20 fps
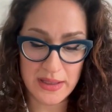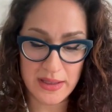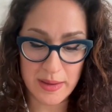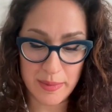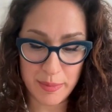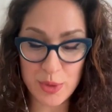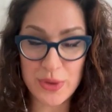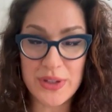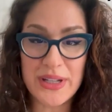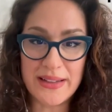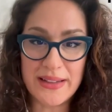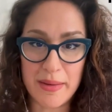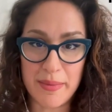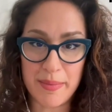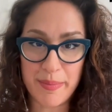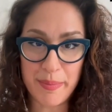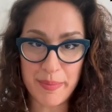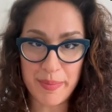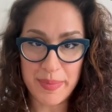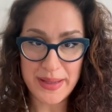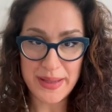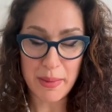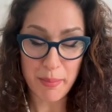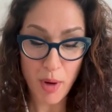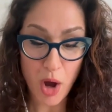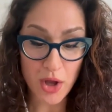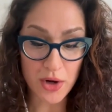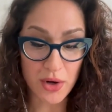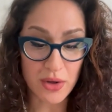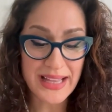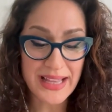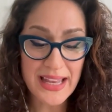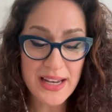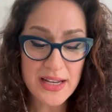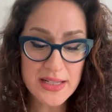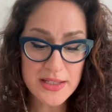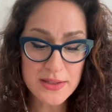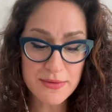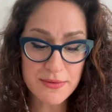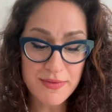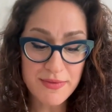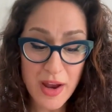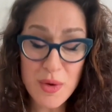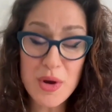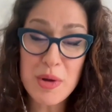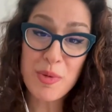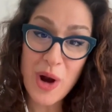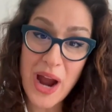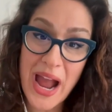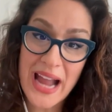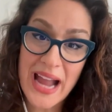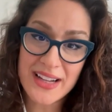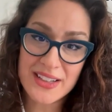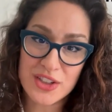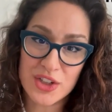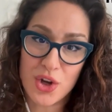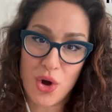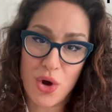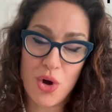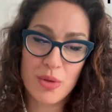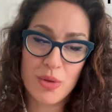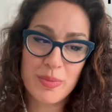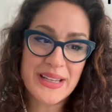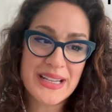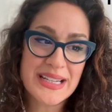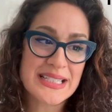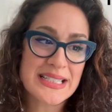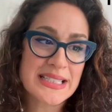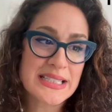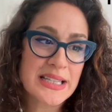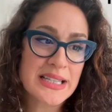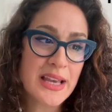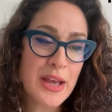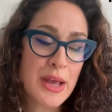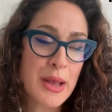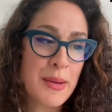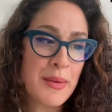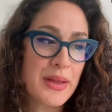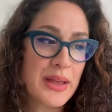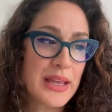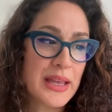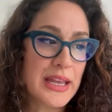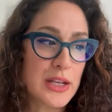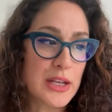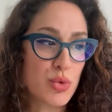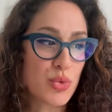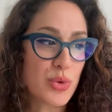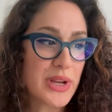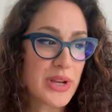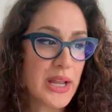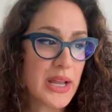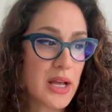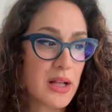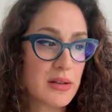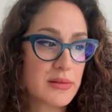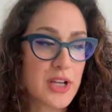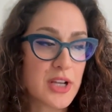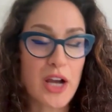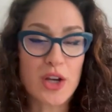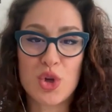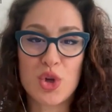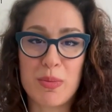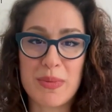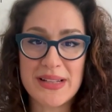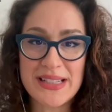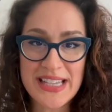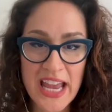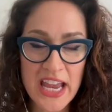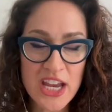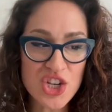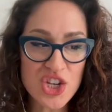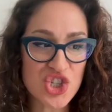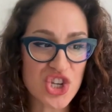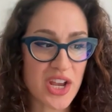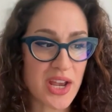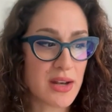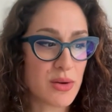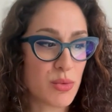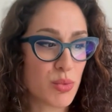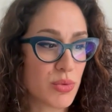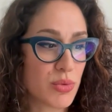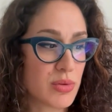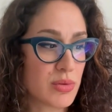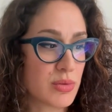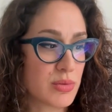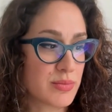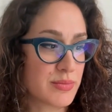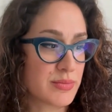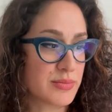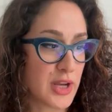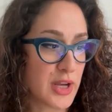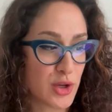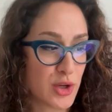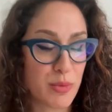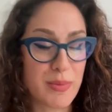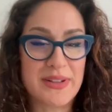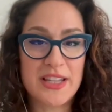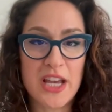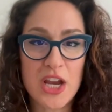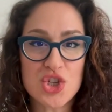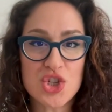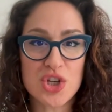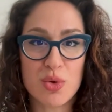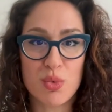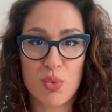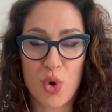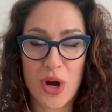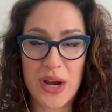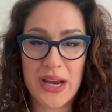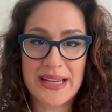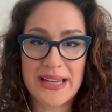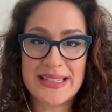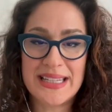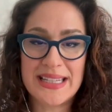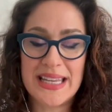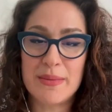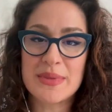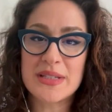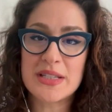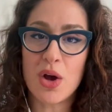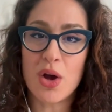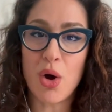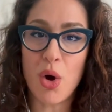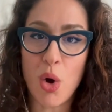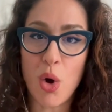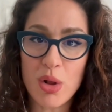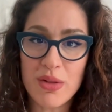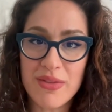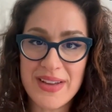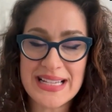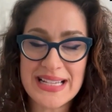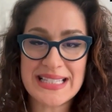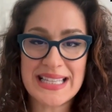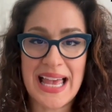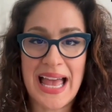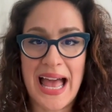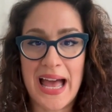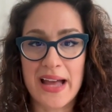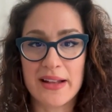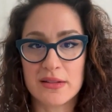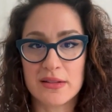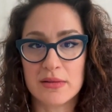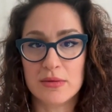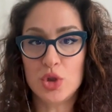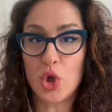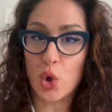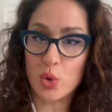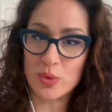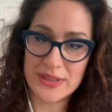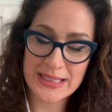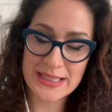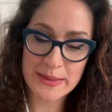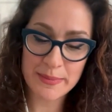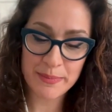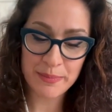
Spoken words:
put in the model. That is very practical because in real documentation work, teams always add notes